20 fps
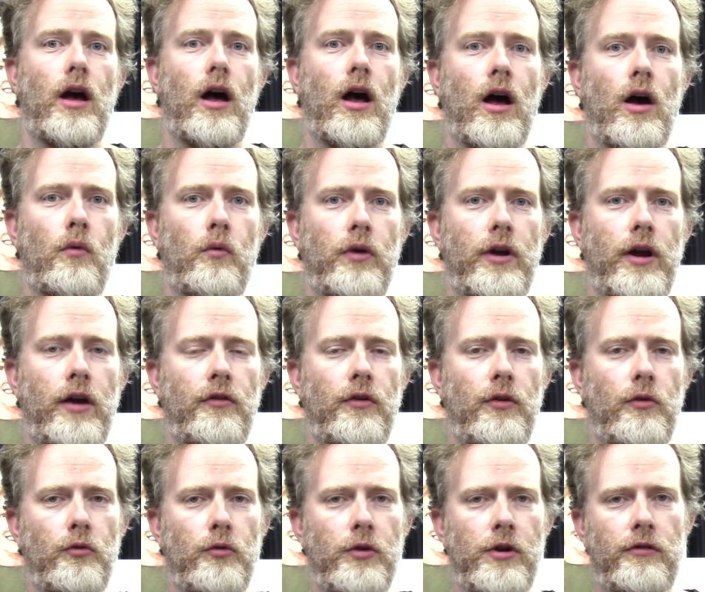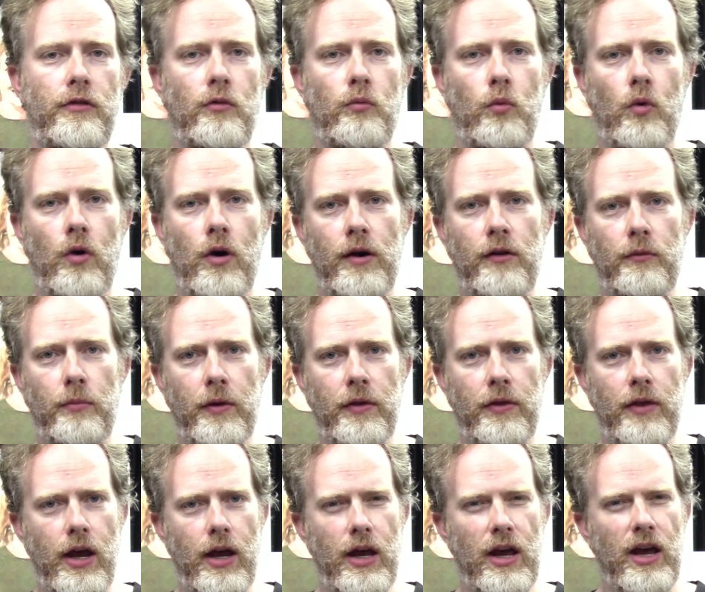uh, whatever the reason was,
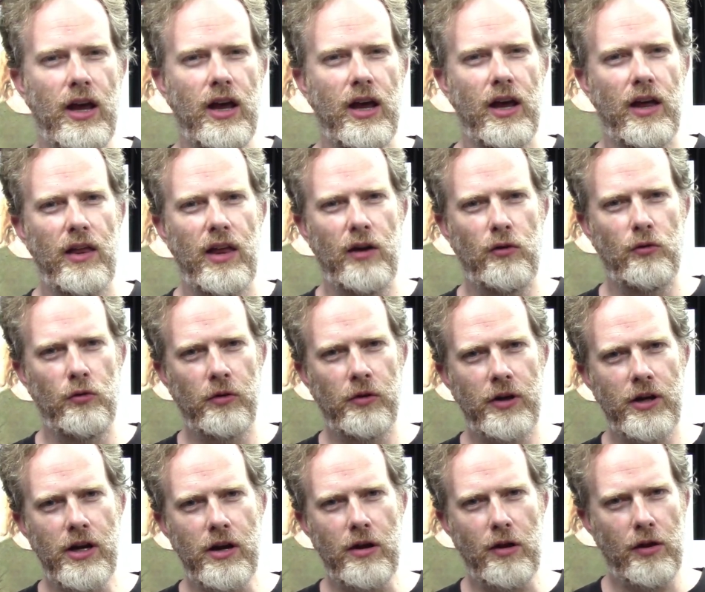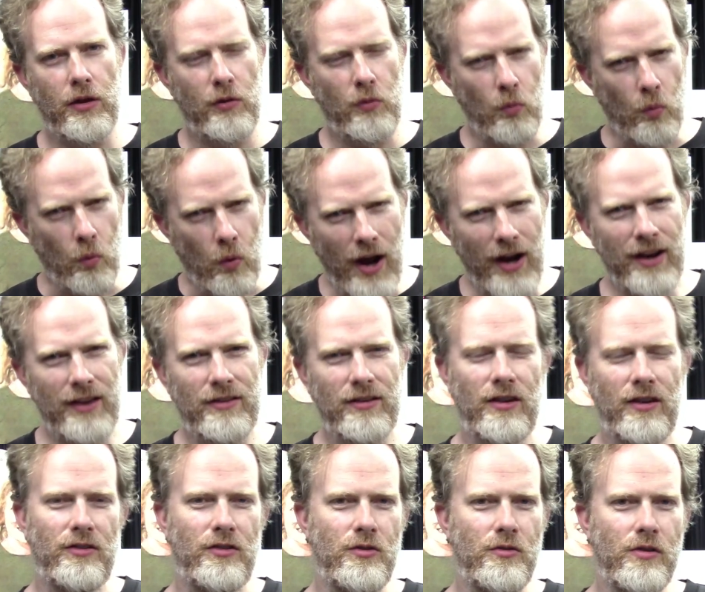but they they really wanted
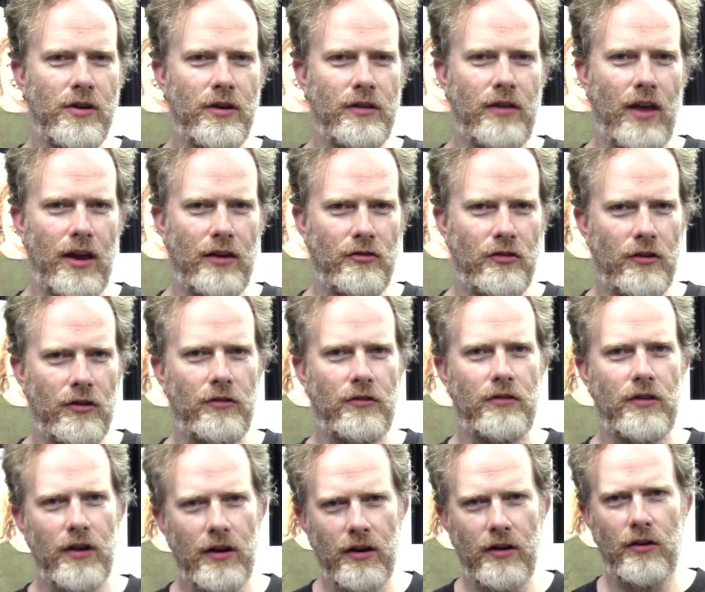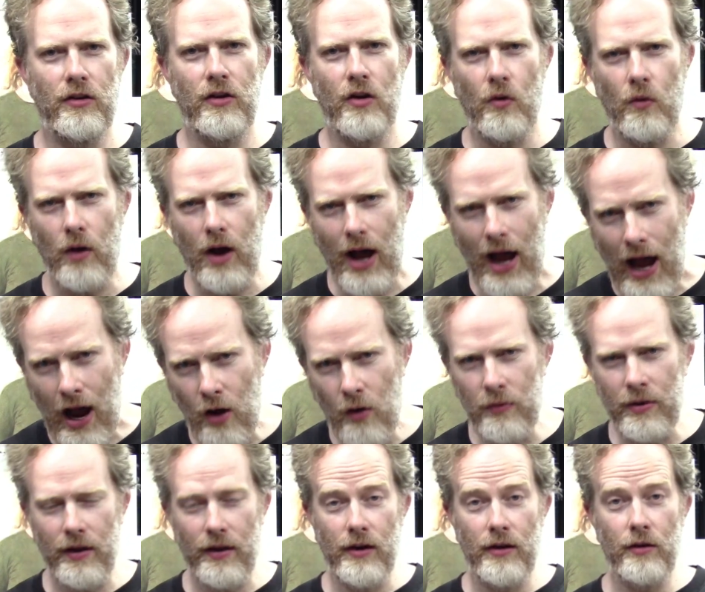to do it. They just didn't know
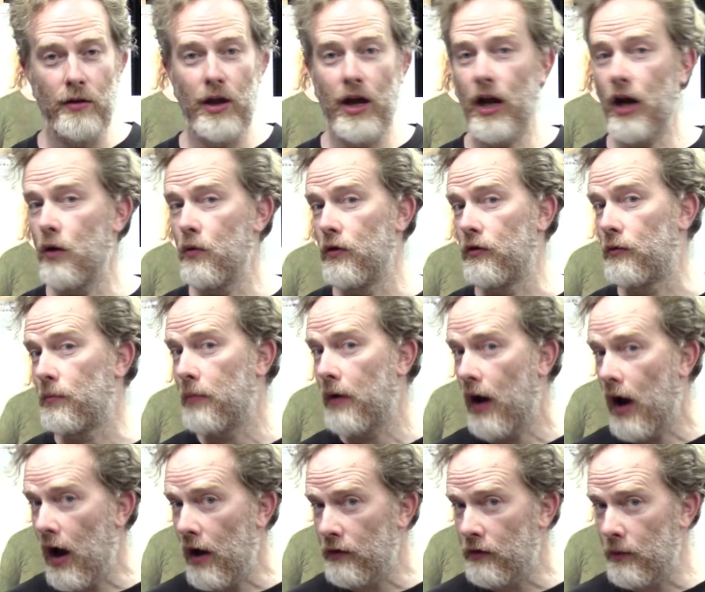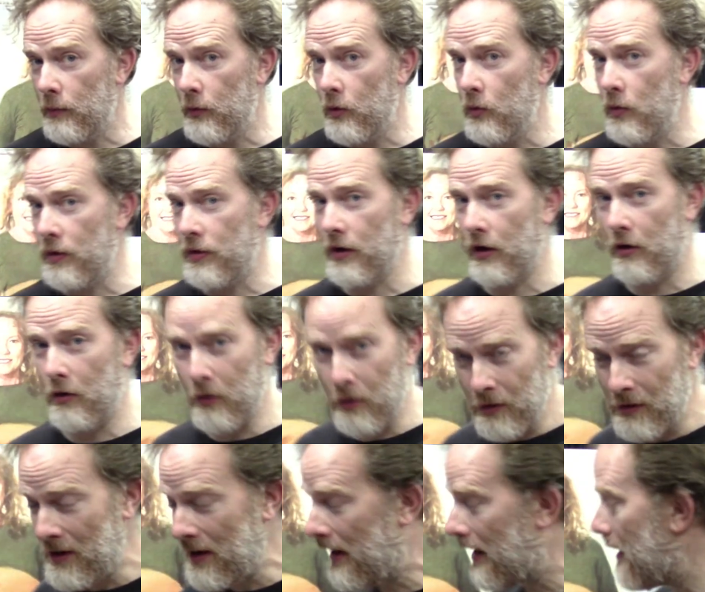how. They didn't think it was possible with
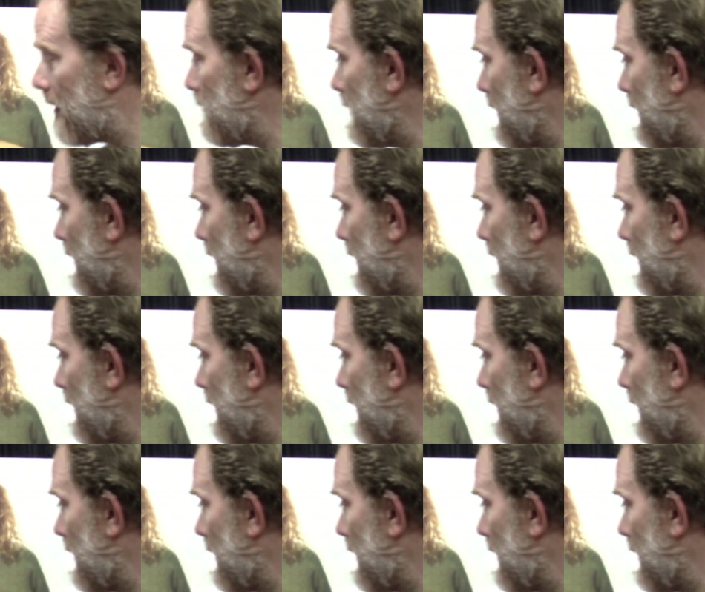acrylic,